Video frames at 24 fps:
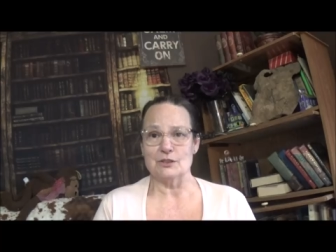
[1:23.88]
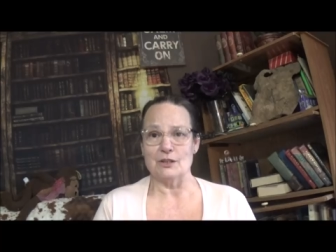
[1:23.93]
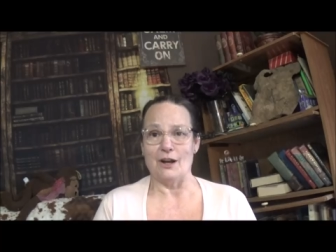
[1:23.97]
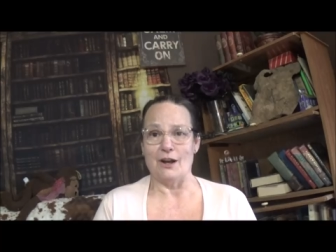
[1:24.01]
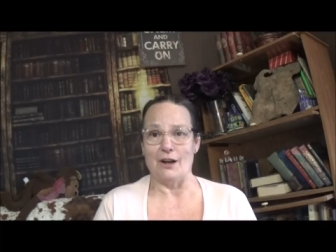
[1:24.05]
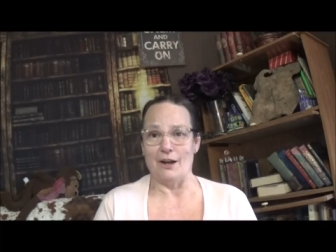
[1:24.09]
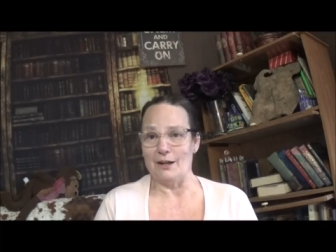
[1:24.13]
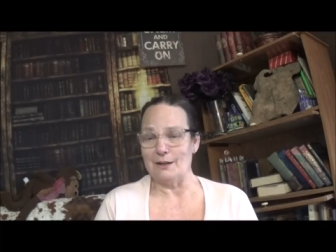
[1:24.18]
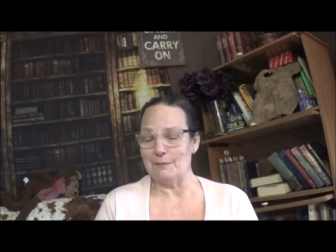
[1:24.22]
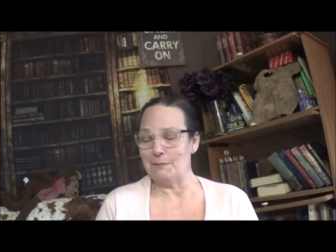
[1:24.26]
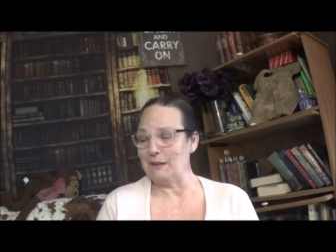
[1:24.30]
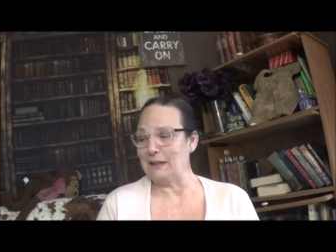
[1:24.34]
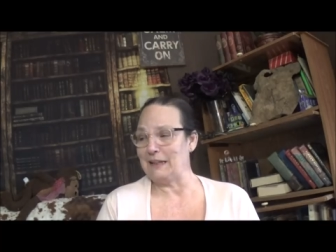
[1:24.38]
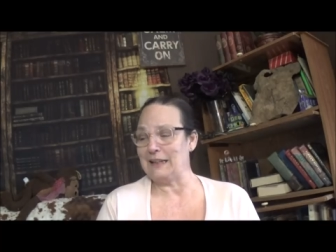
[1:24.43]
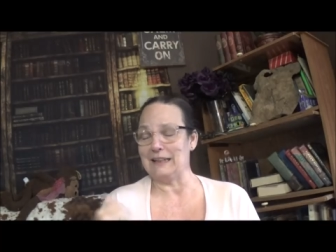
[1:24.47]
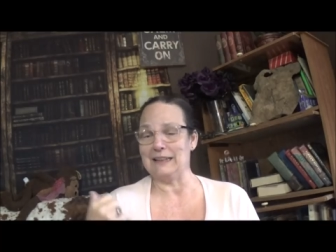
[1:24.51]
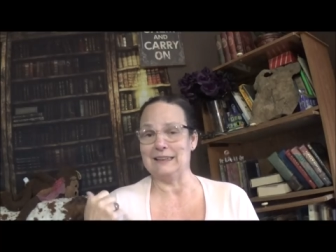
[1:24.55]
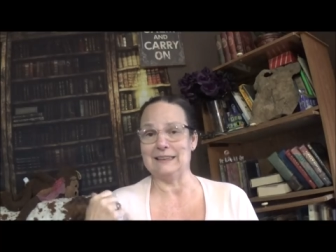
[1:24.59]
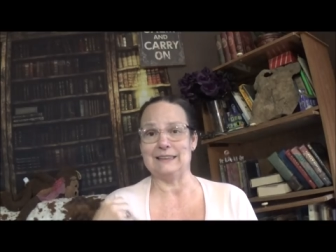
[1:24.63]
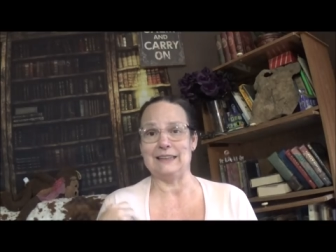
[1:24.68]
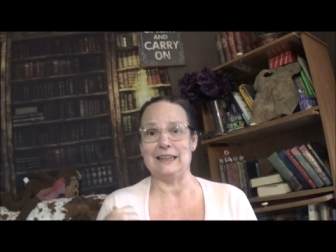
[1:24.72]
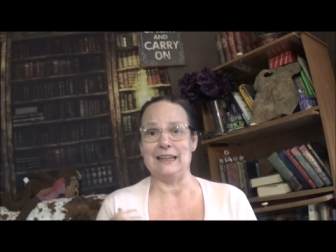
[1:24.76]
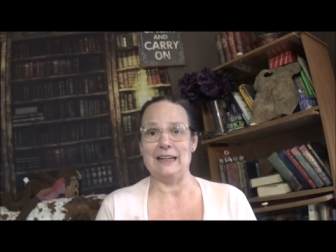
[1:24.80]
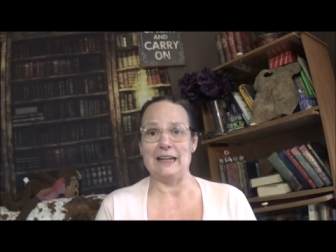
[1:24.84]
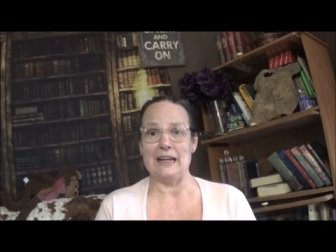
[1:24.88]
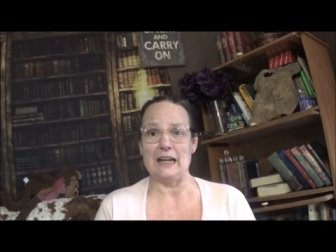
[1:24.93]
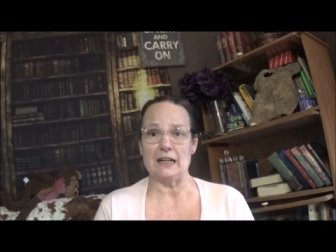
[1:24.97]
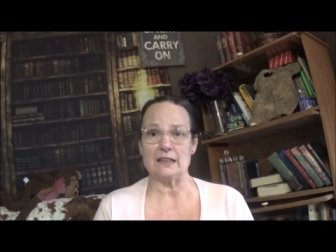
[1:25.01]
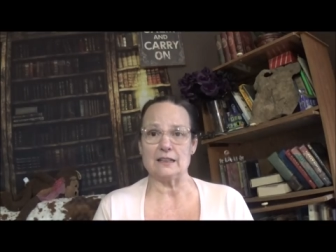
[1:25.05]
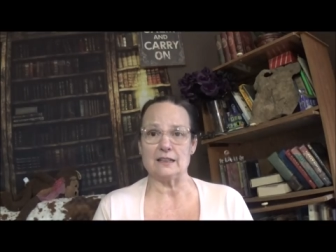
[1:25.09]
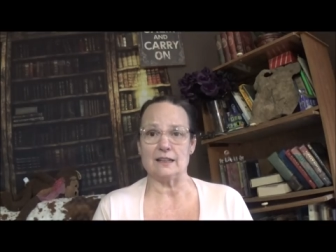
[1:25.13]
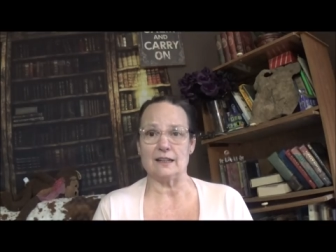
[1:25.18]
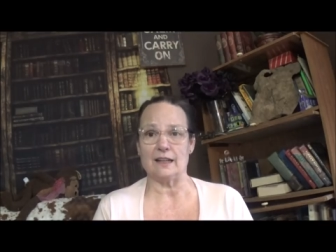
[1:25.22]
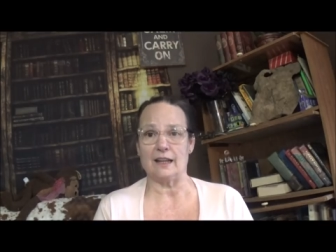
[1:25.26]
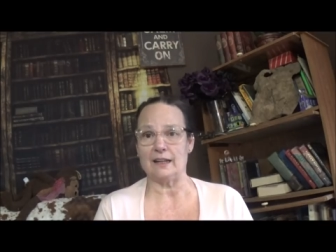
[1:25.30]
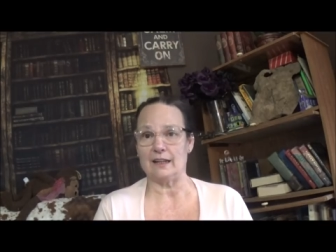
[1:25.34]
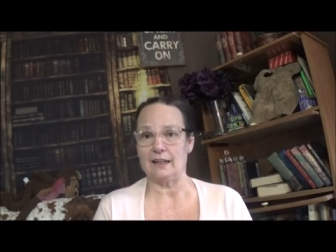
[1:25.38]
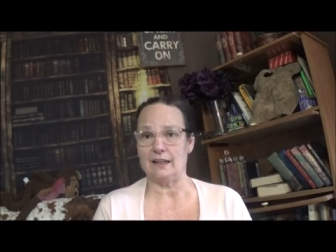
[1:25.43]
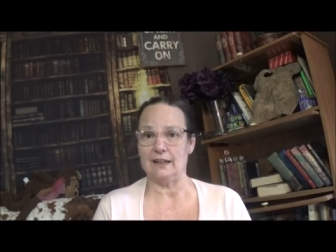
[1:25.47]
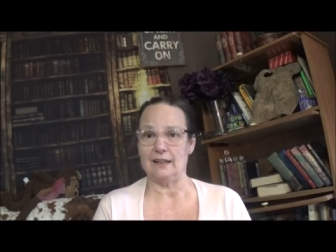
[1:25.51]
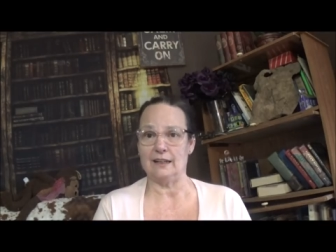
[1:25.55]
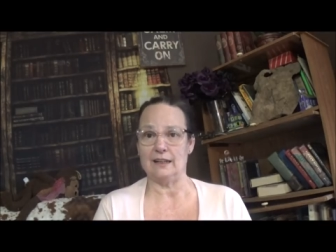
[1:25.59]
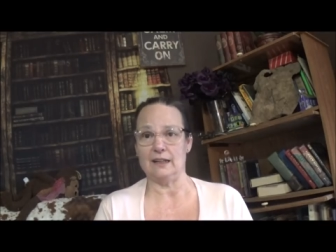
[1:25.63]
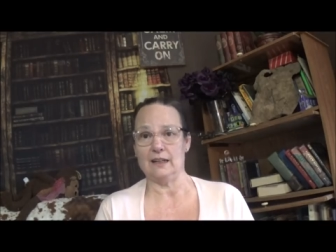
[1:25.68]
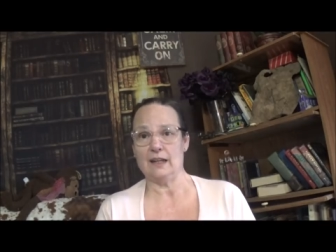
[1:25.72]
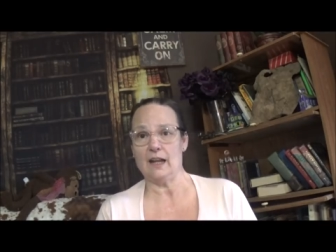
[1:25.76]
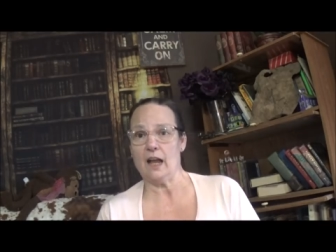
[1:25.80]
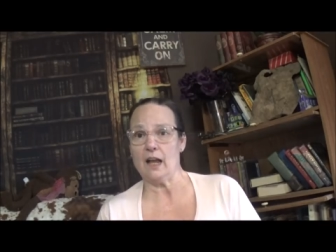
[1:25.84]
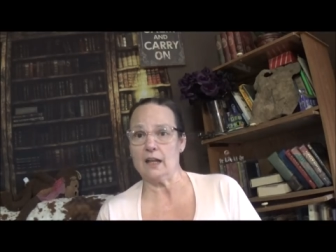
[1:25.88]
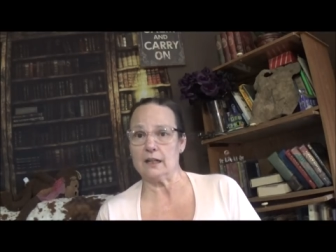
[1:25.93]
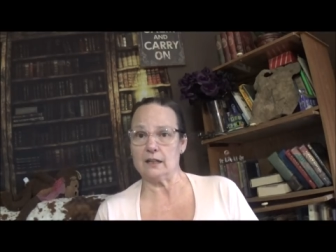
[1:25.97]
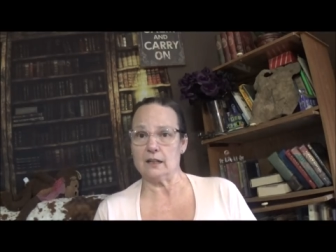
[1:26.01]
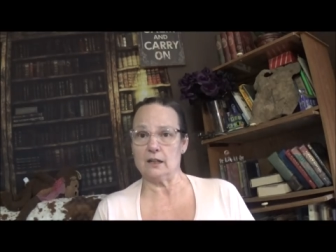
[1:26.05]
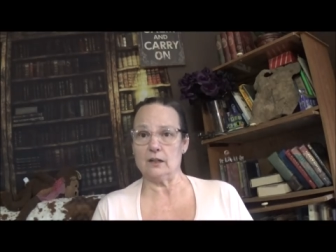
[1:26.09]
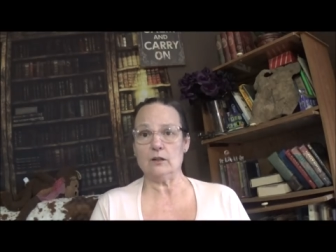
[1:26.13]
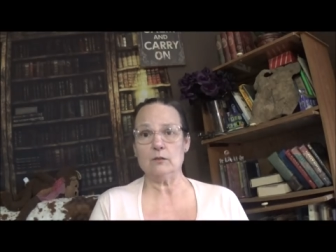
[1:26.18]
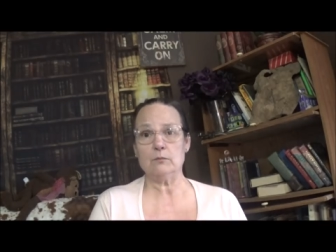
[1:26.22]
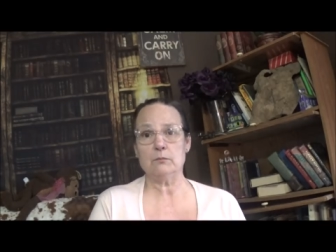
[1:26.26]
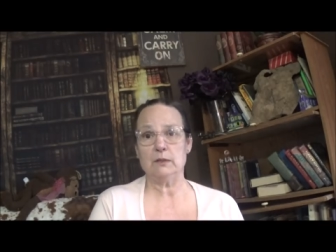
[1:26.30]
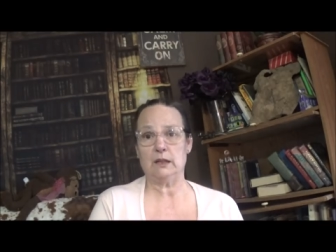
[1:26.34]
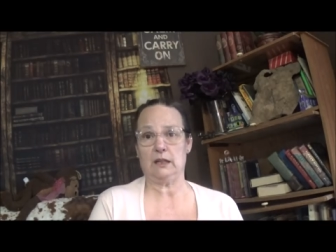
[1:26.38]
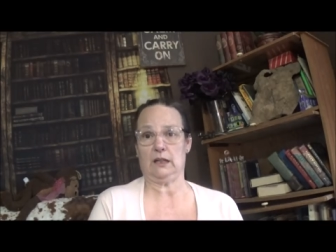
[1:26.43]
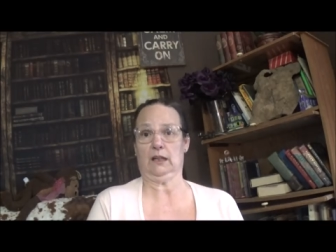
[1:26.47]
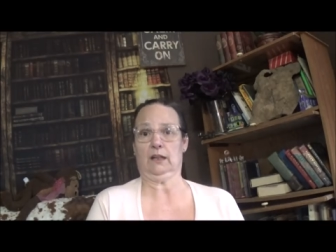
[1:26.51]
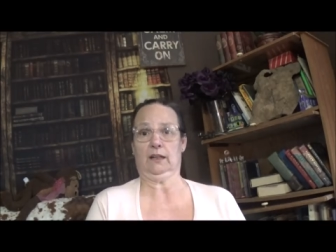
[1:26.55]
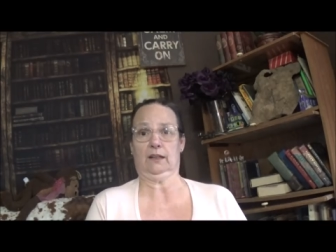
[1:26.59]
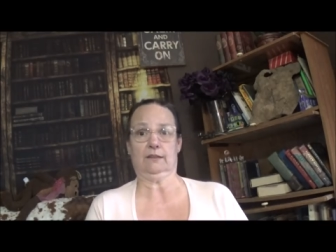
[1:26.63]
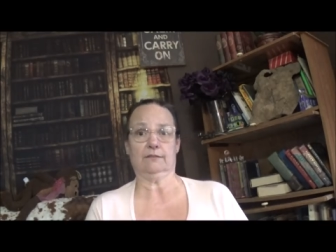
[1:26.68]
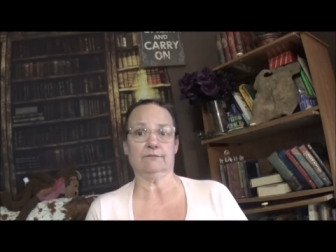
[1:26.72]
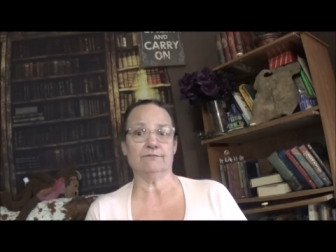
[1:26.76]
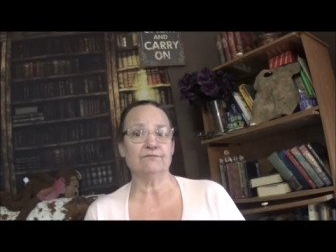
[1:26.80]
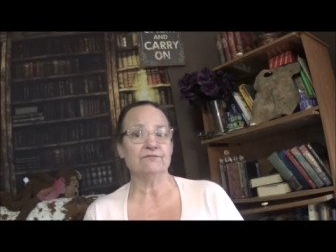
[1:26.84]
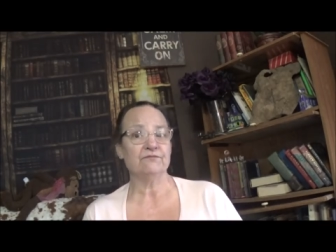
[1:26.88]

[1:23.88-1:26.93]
dog because he acted like he did not know me.